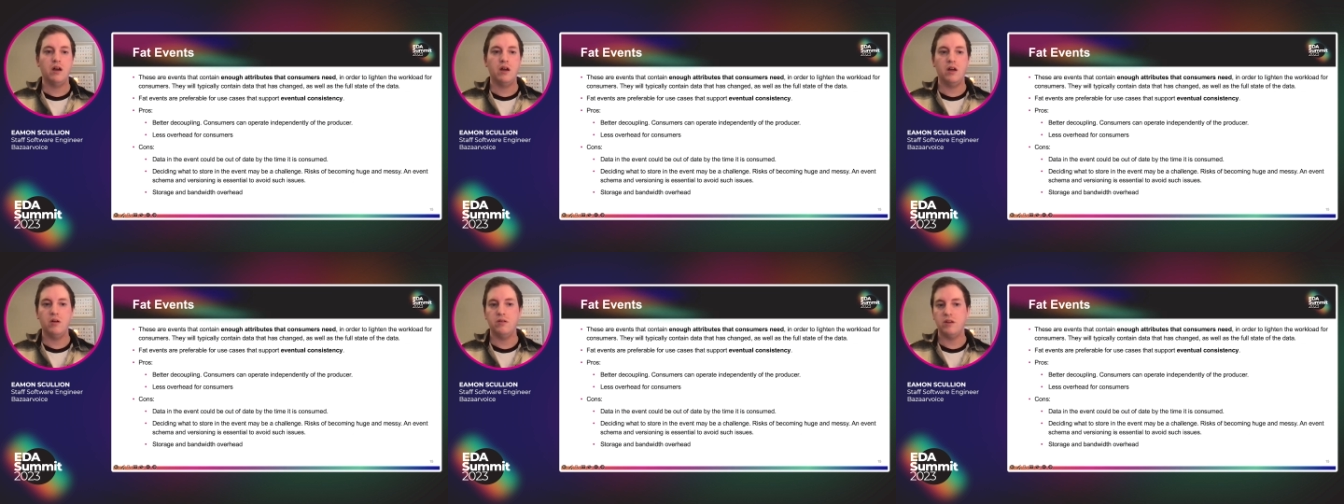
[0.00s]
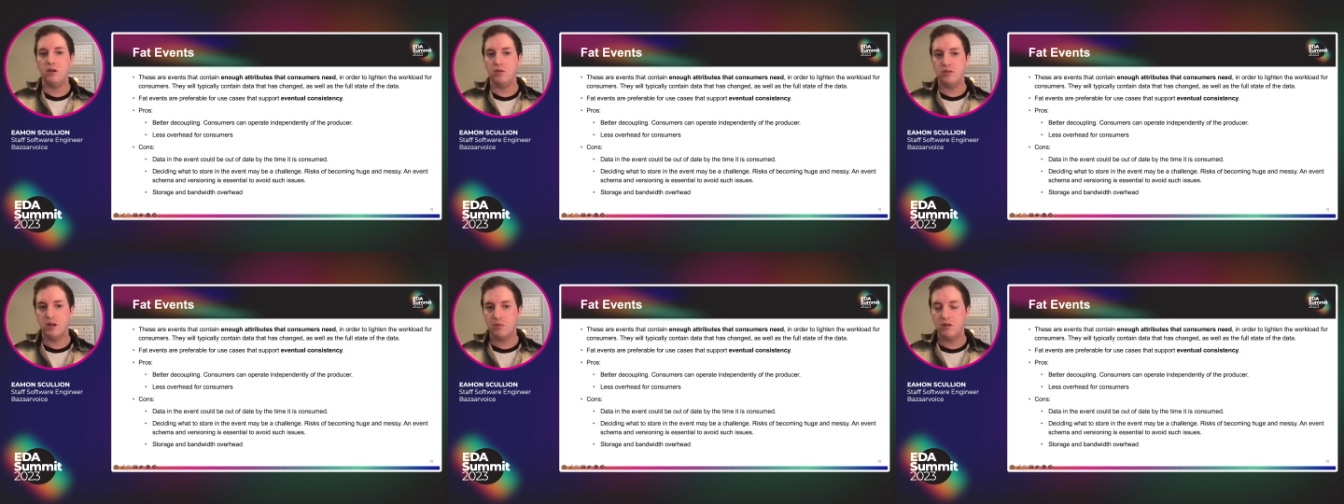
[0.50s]
They will
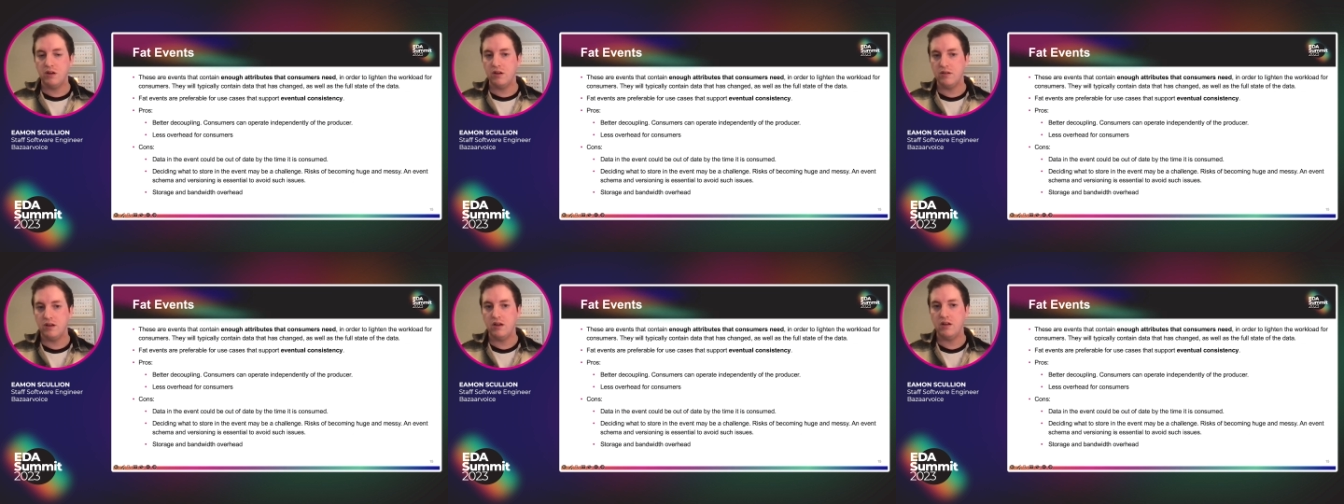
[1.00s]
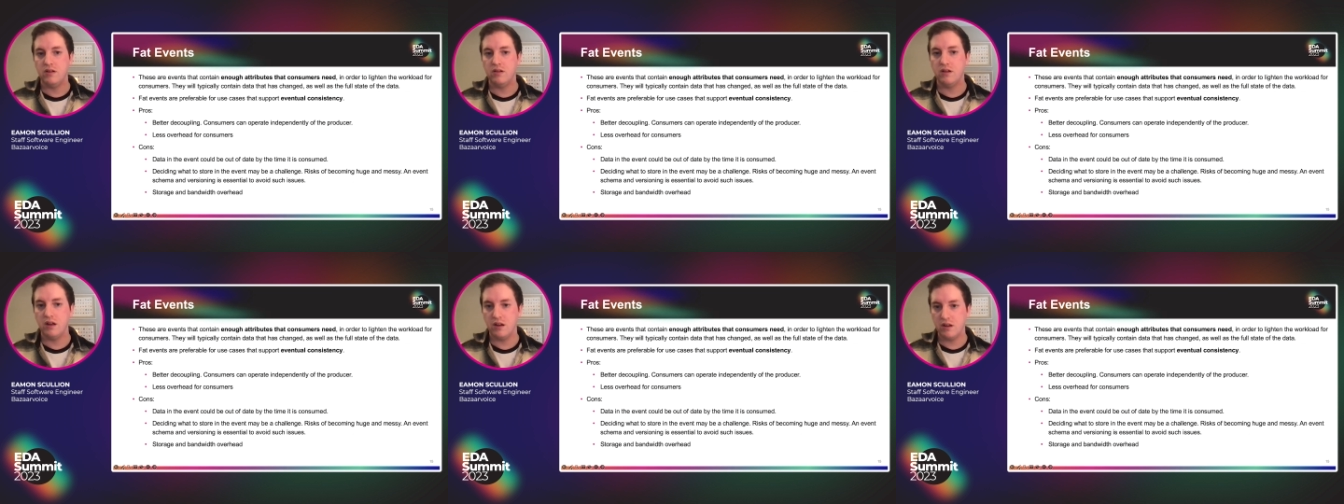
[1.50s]
typically contain
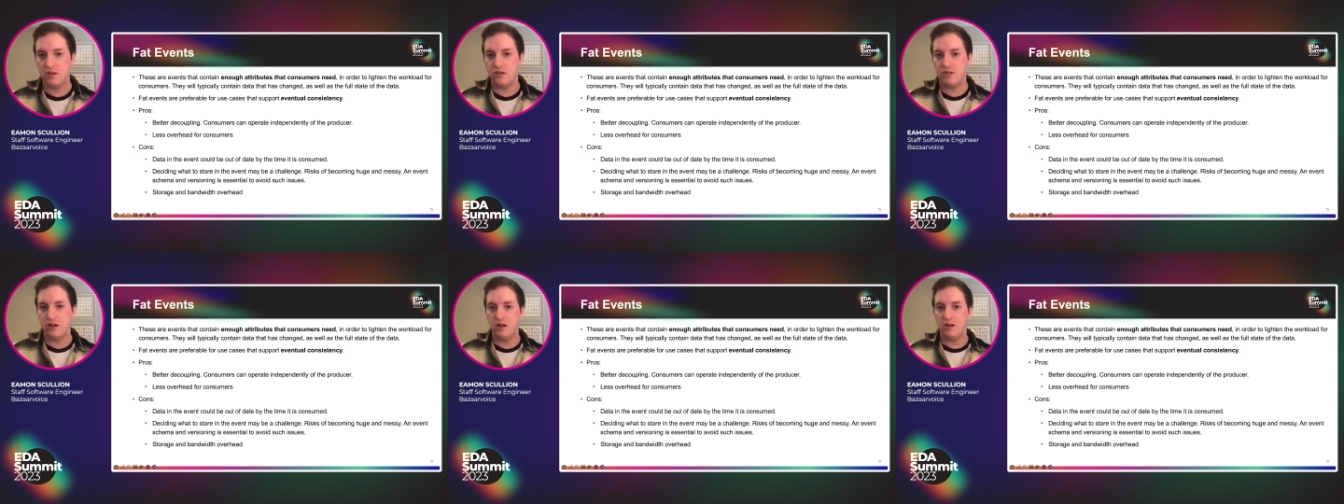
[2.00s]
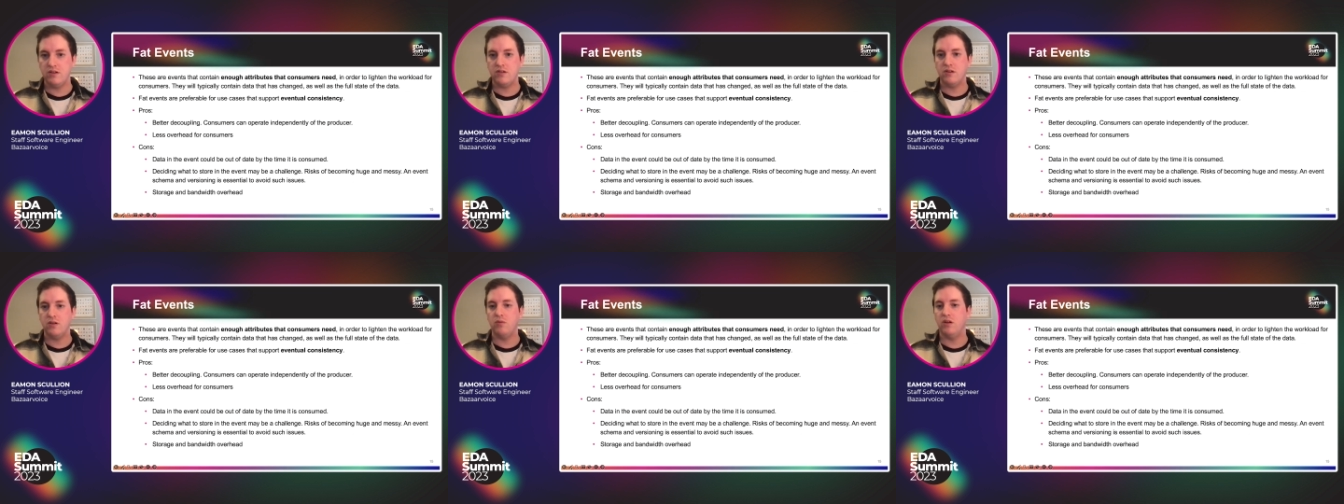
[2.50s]
data that is
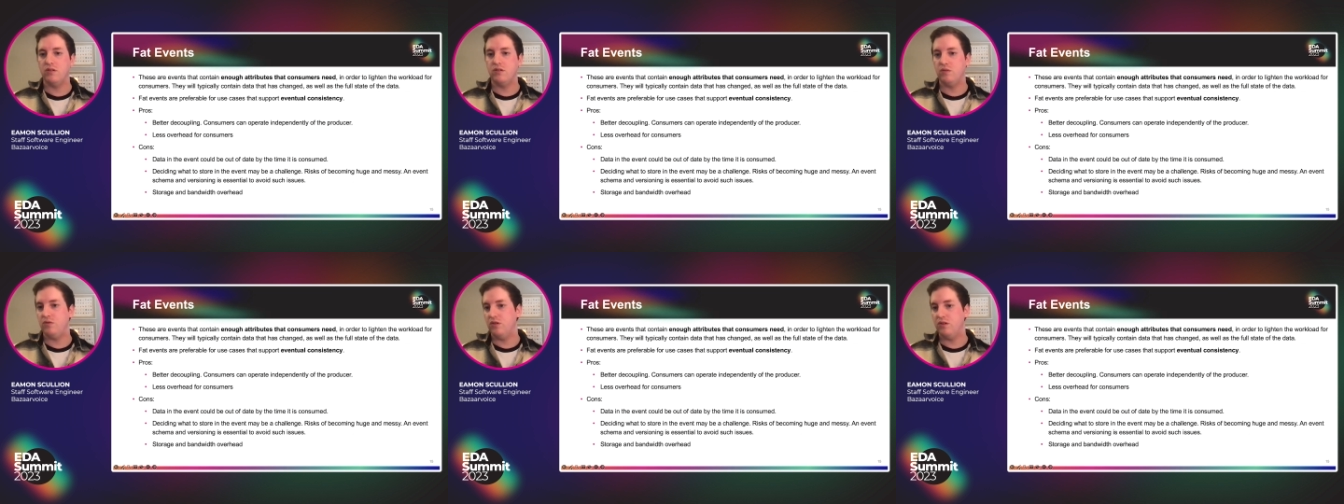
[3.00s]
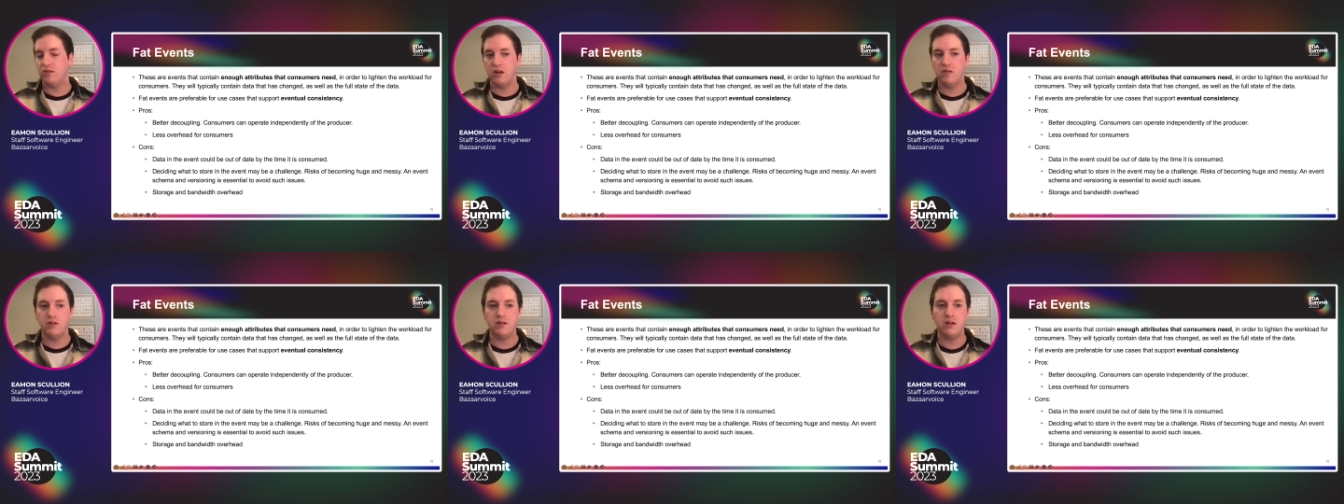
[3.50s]
changed, as well as the full state
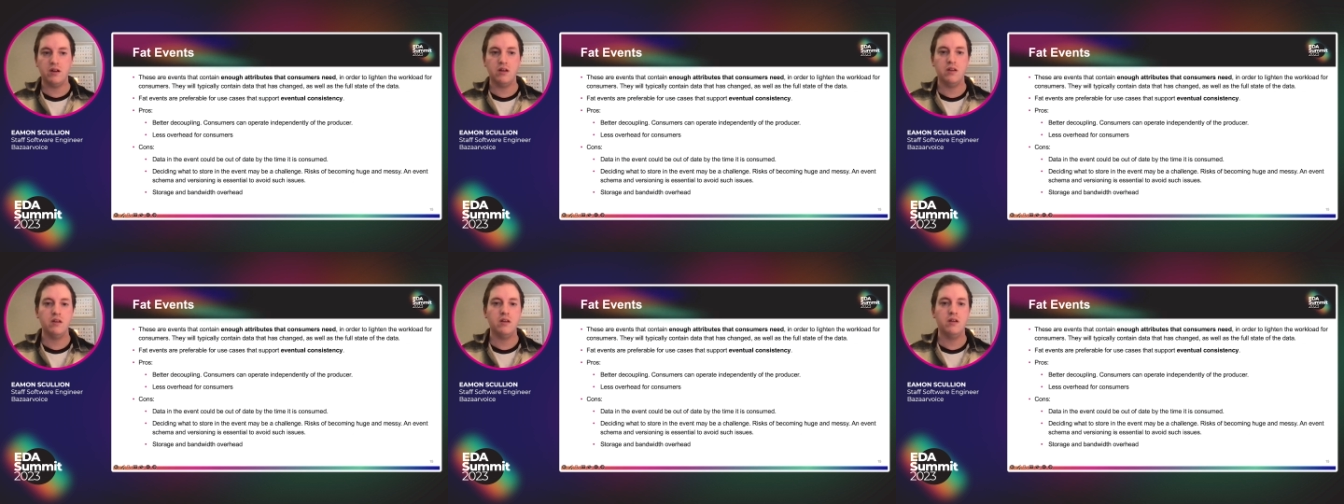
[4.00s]
of the data.